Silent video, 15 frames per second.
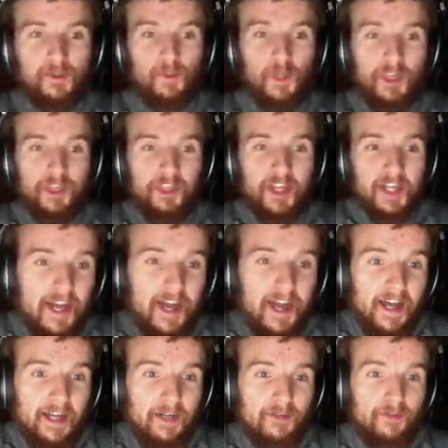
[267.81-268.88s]
we think,
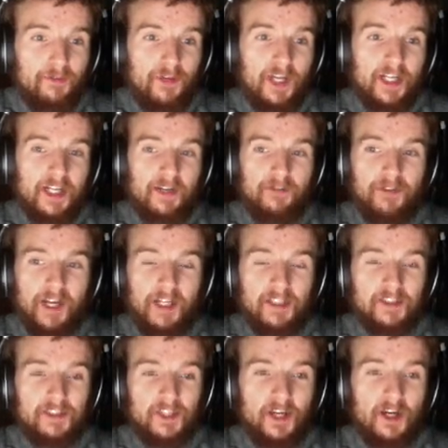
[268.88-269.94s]
and Wout Van
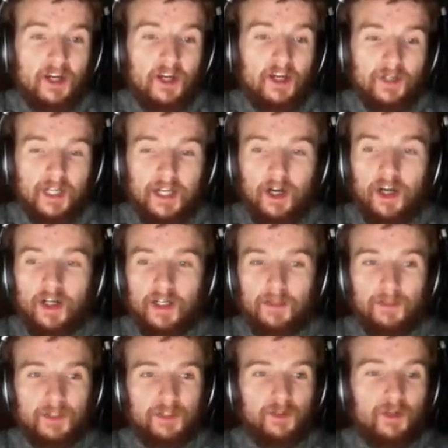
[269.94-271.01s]
Aert are hot in
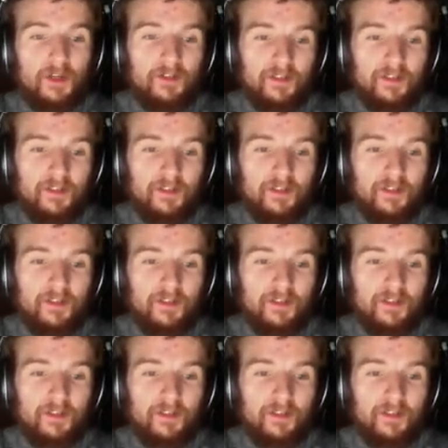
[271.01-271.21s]
pursuit after